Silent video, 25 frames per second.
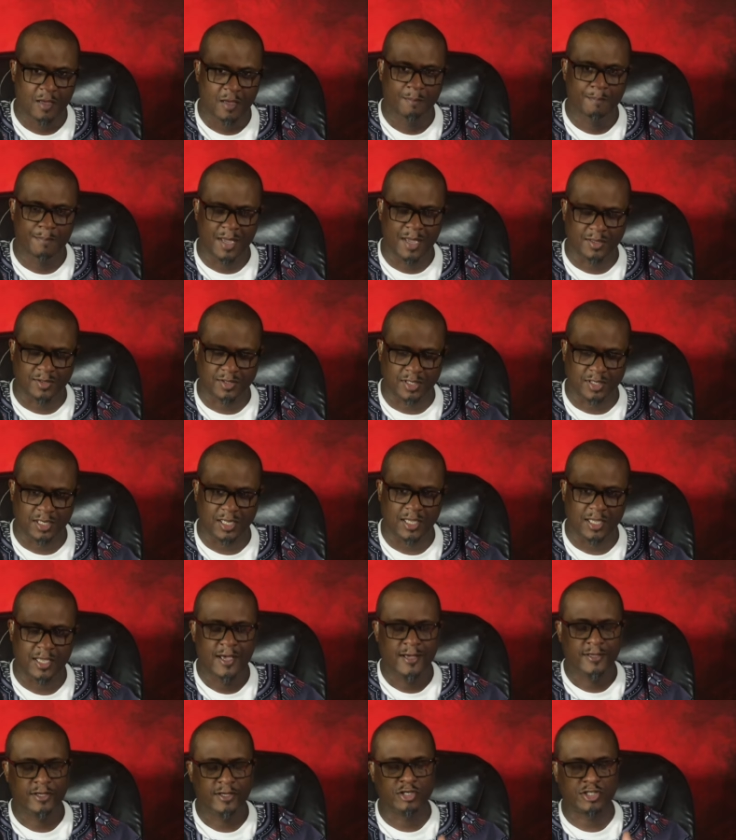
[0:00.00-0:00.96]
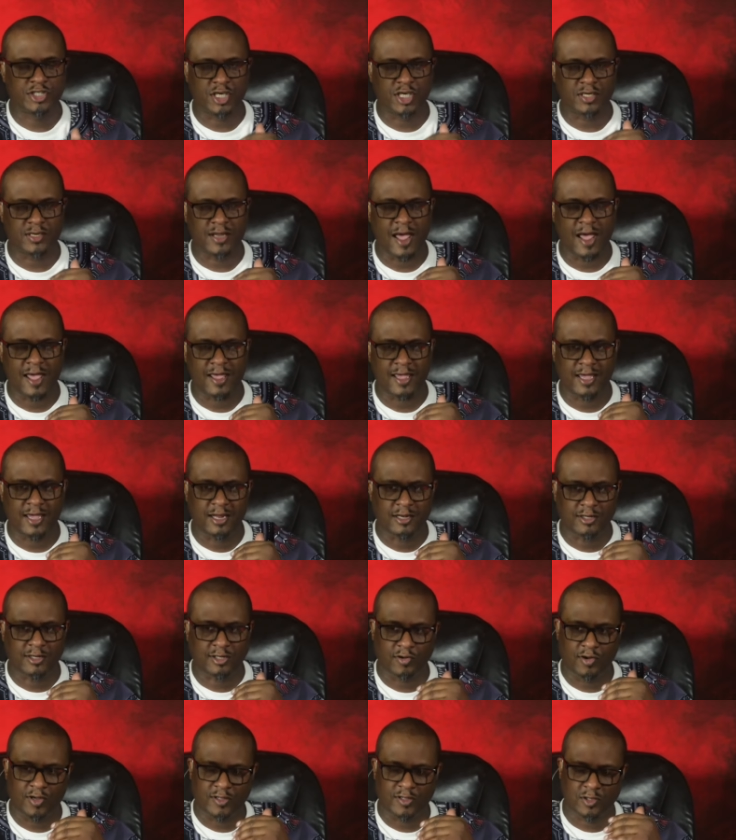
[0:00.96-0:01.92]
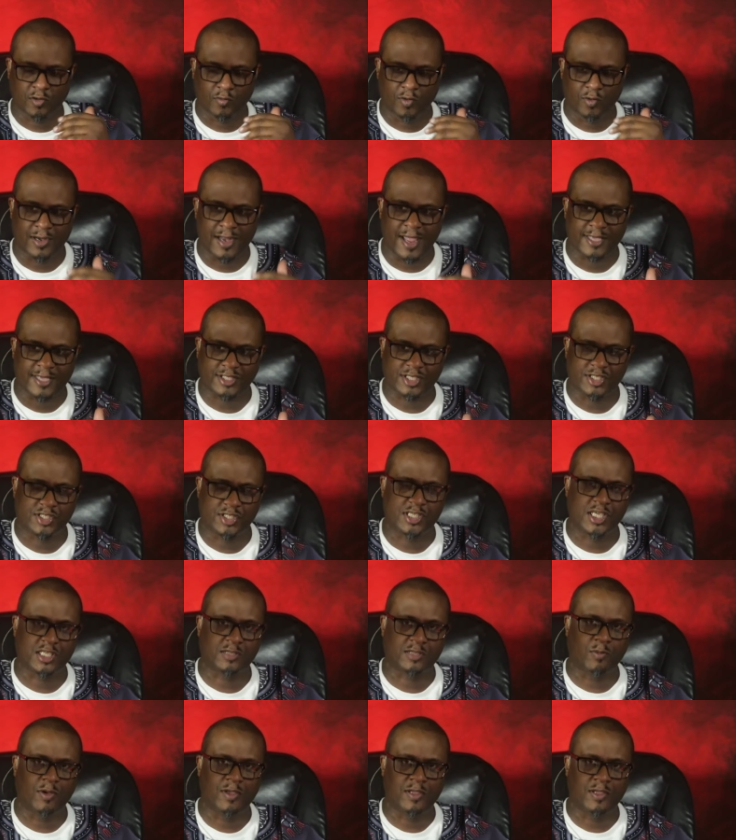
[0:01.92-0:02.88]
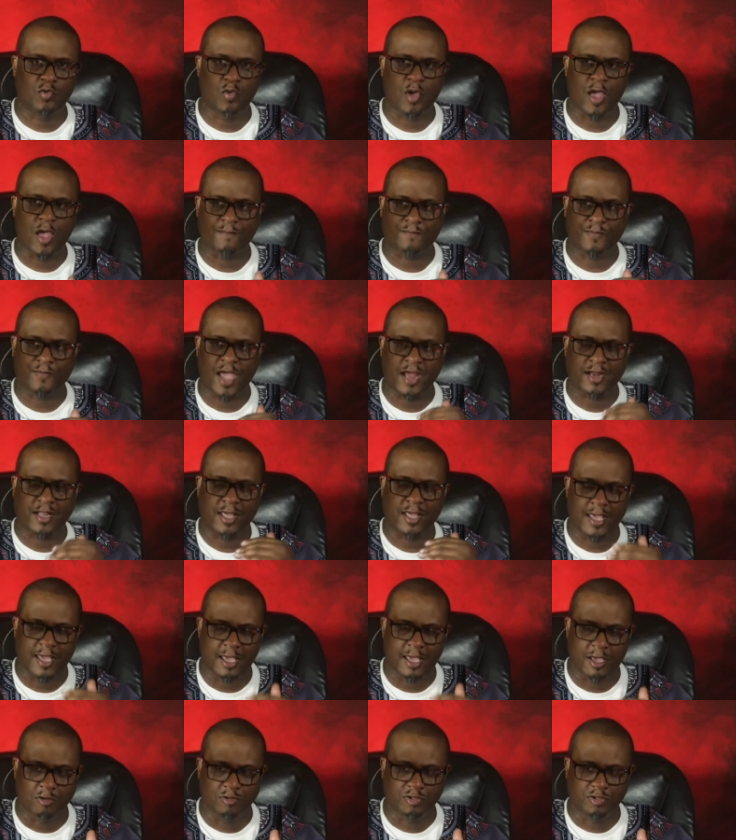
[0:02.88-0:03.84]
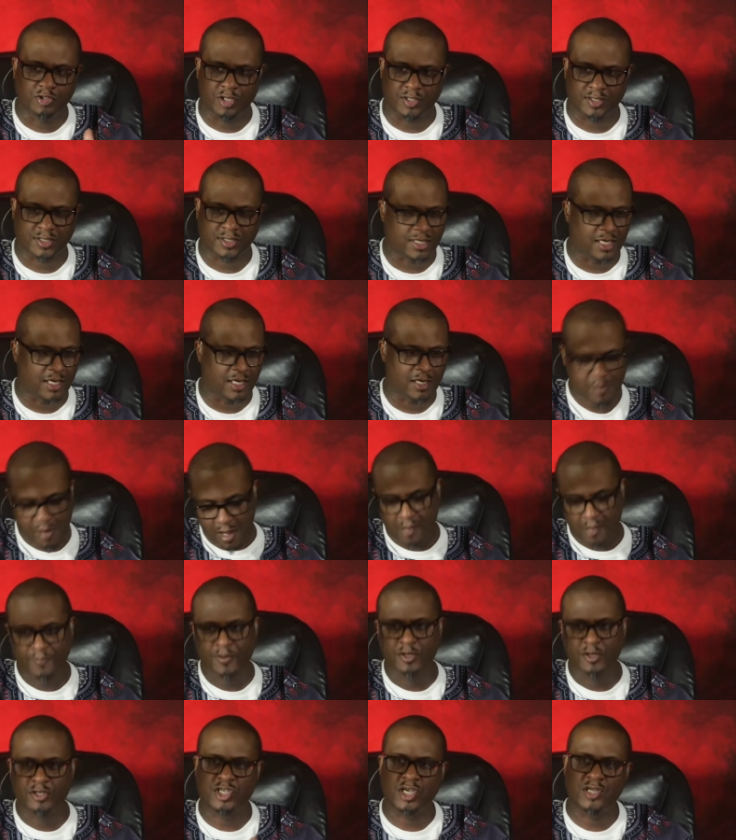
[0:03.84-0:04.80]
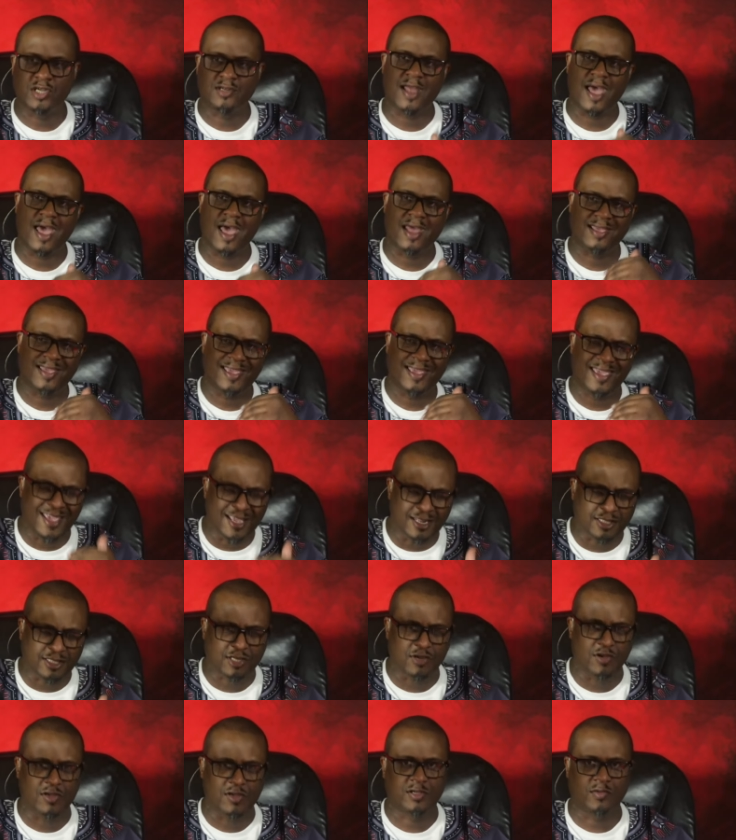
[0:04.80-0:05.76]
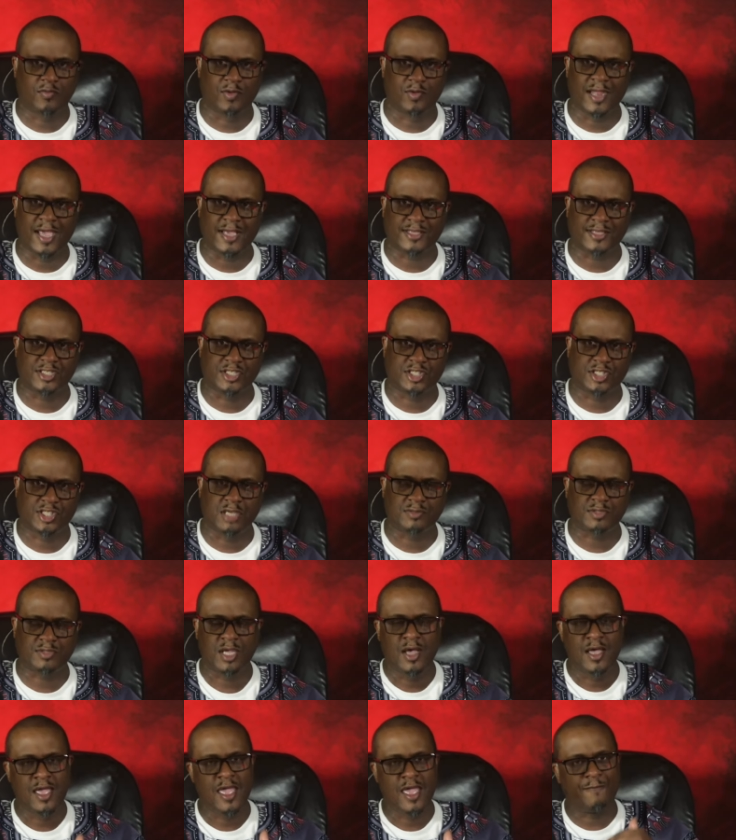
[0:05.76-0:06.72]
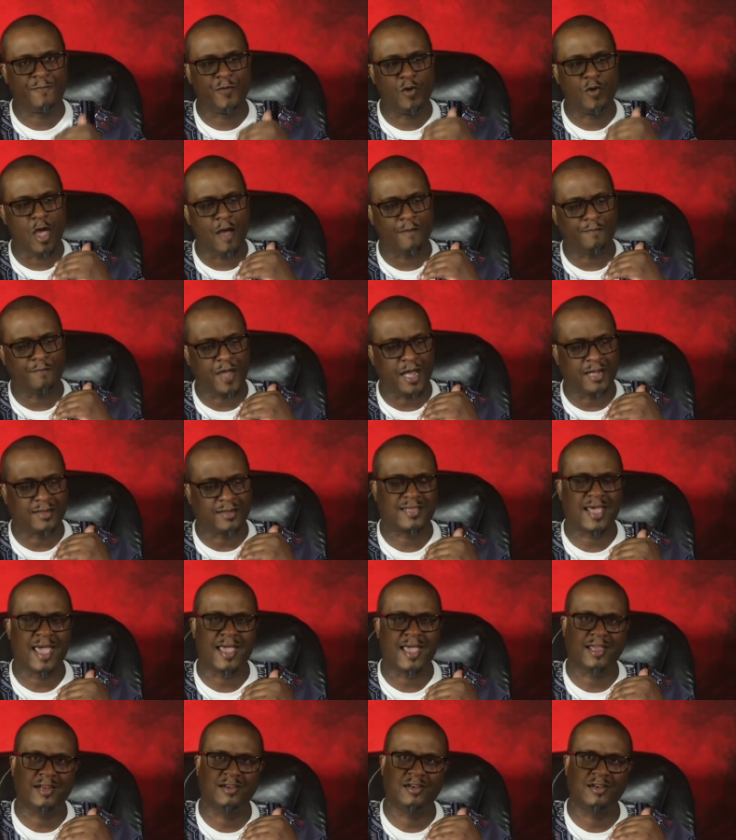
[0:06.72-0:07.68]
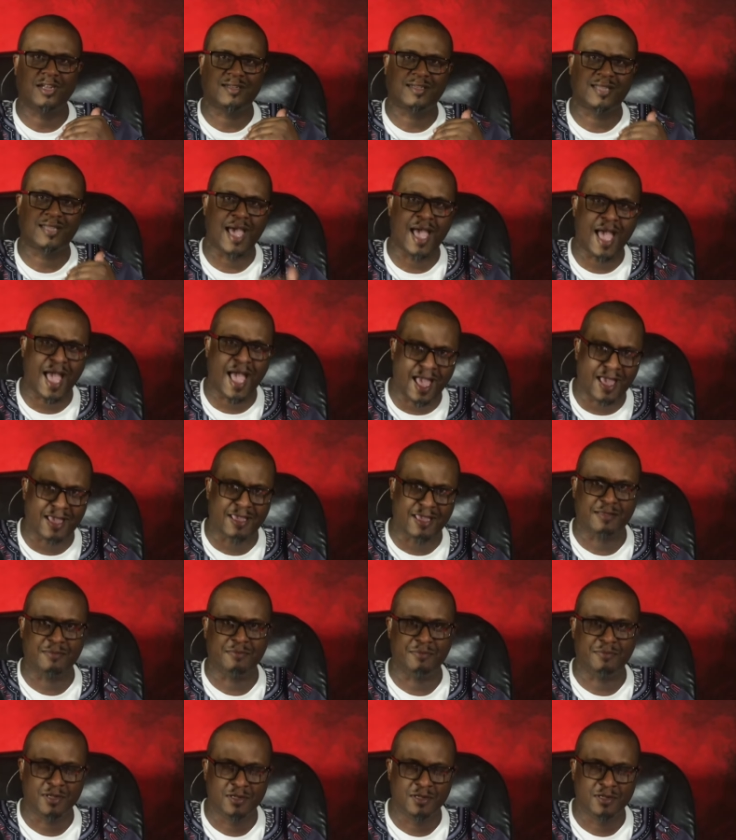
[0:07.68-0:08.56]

mentally. You should not enter into relationships when you have not healed yourself. You should not enter into relationships if you have not taken the time